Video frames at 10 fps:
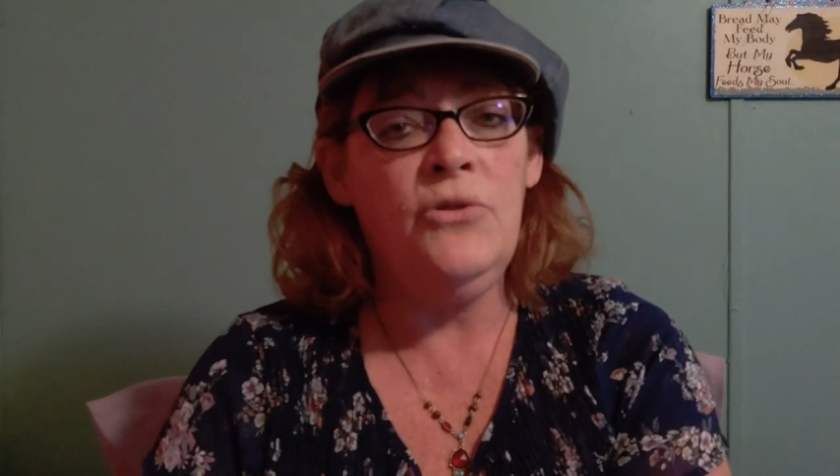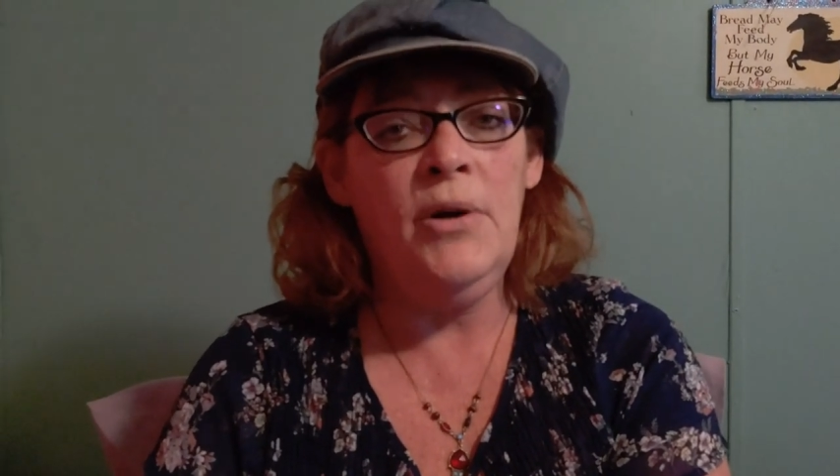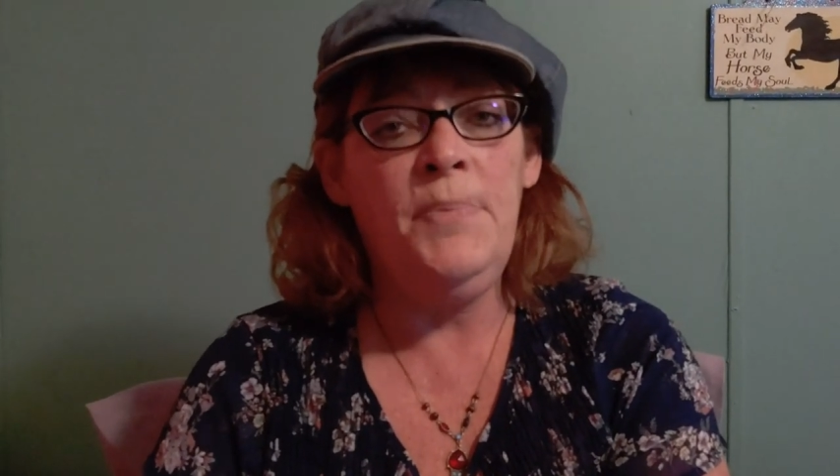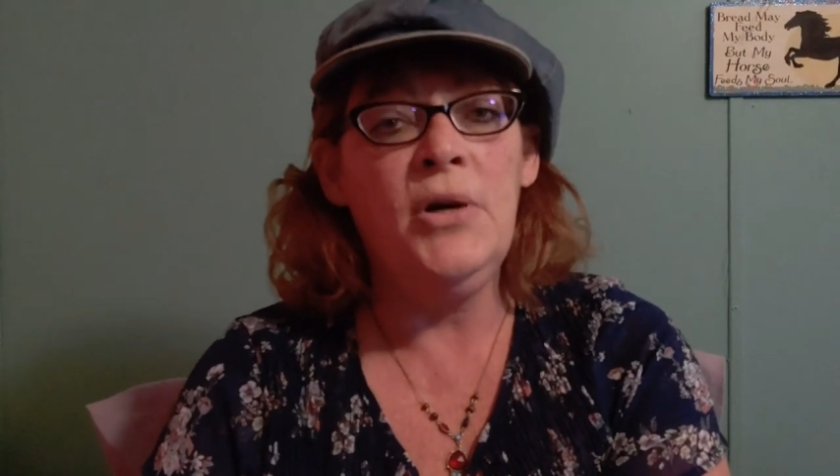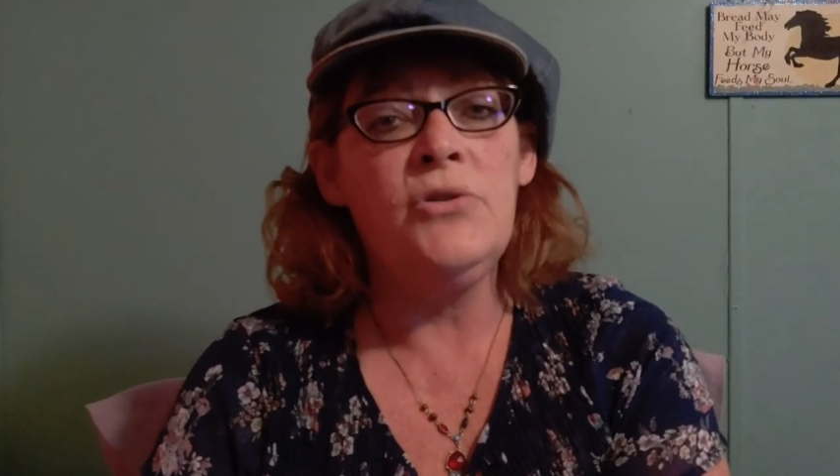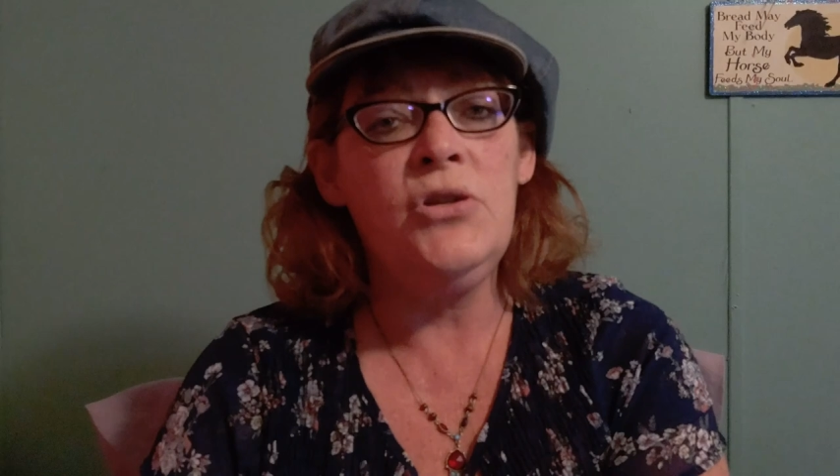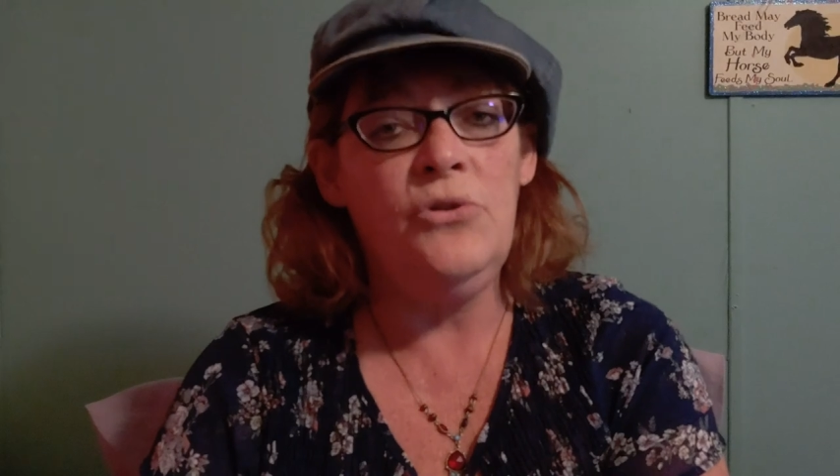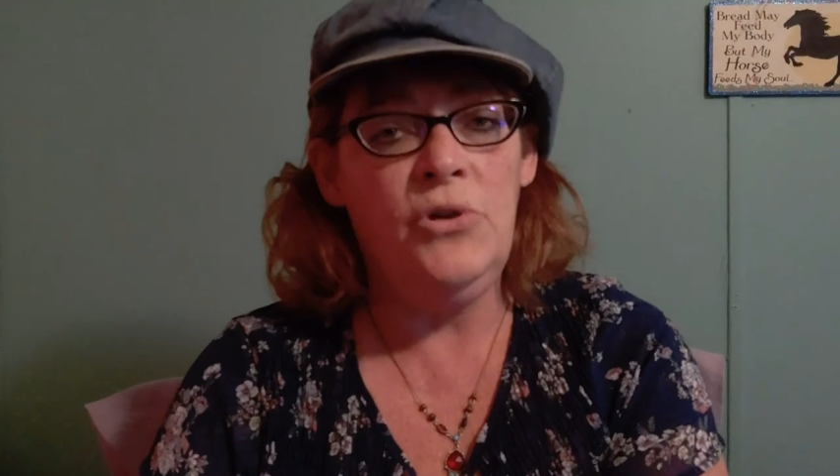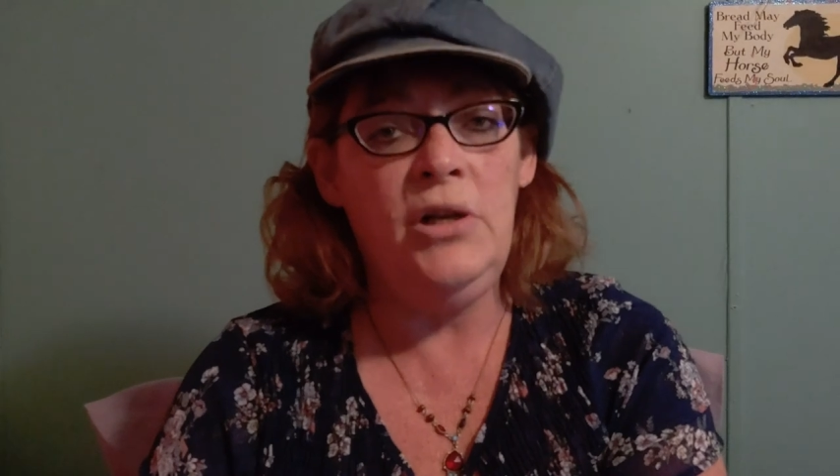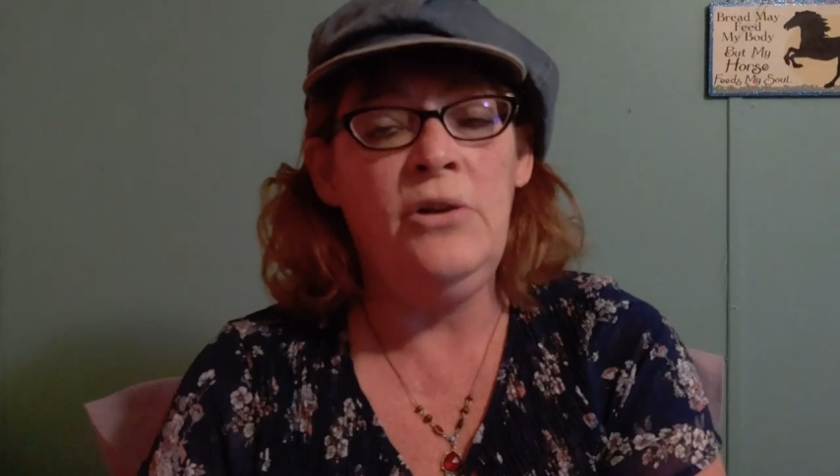or a person
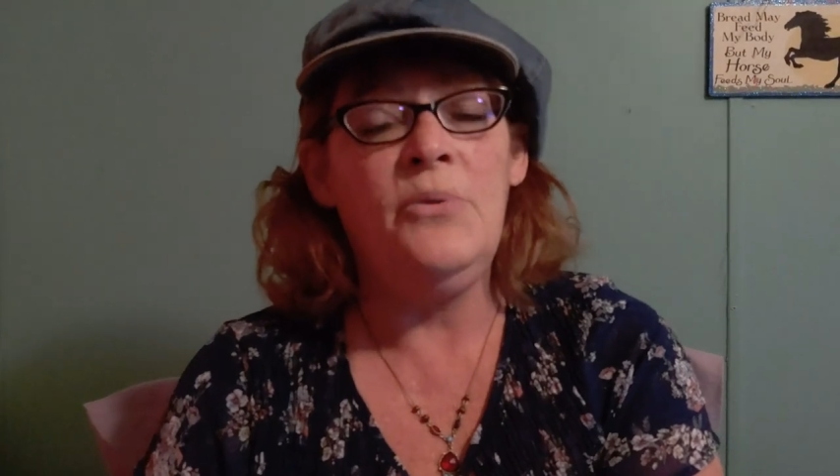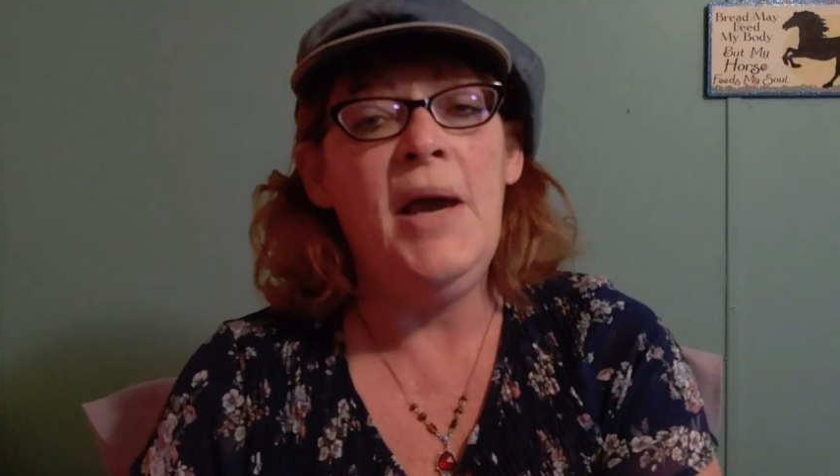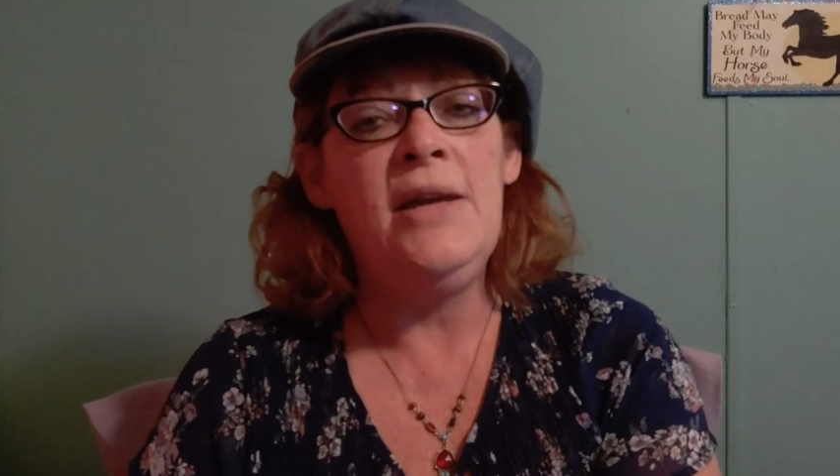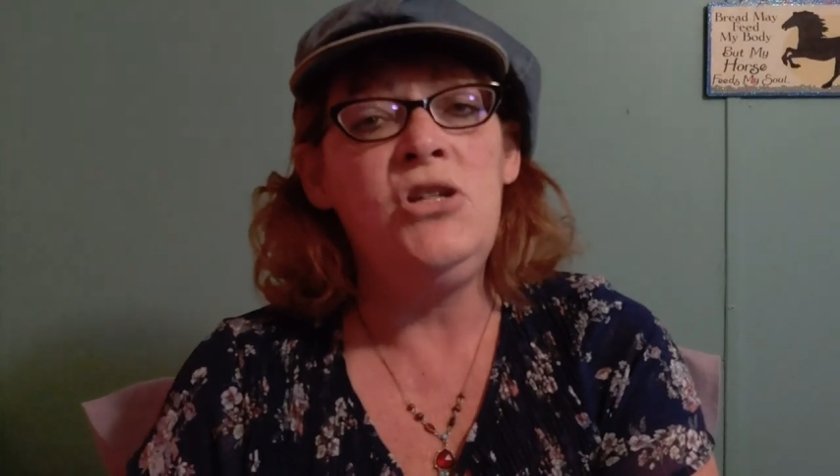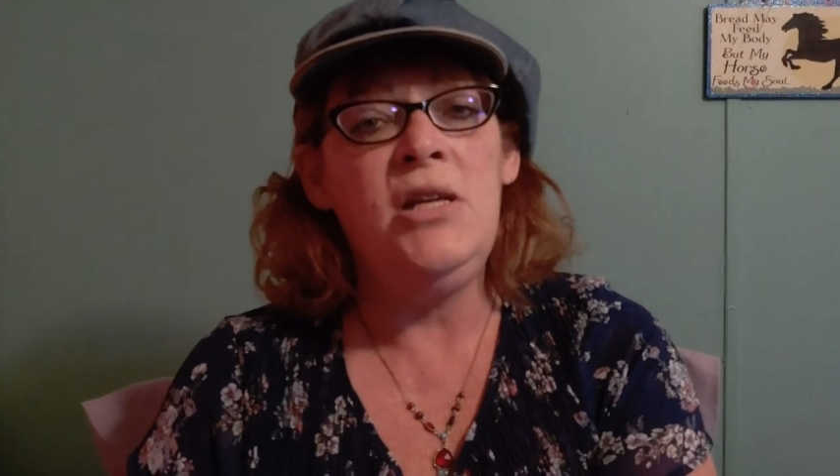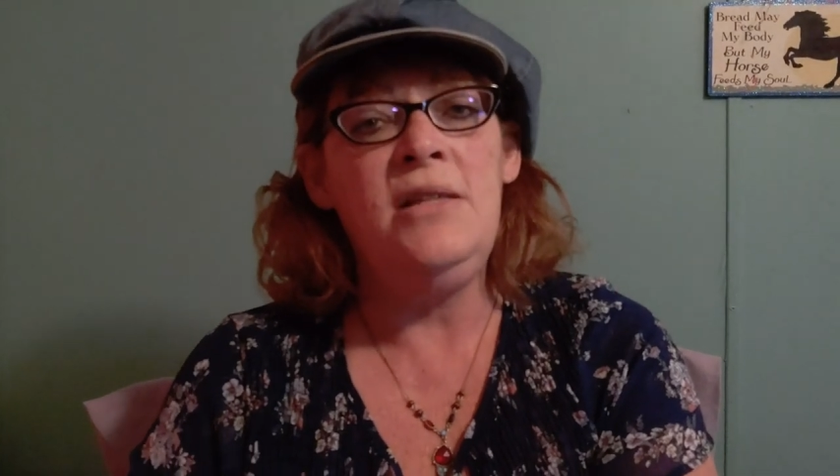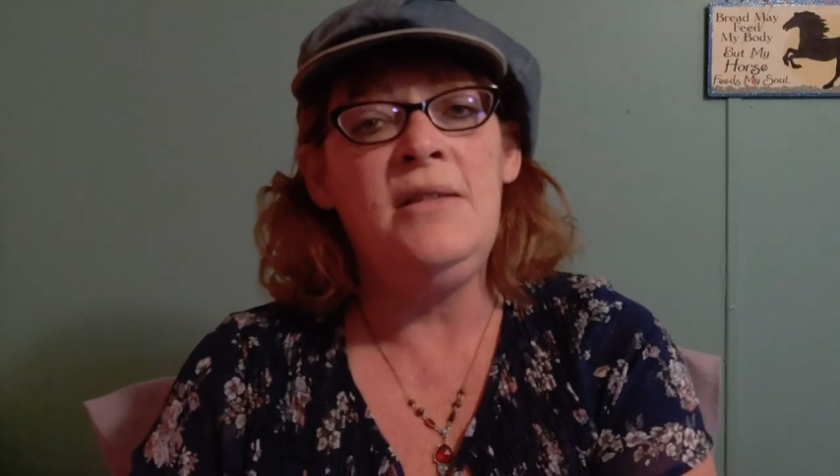or an interaction and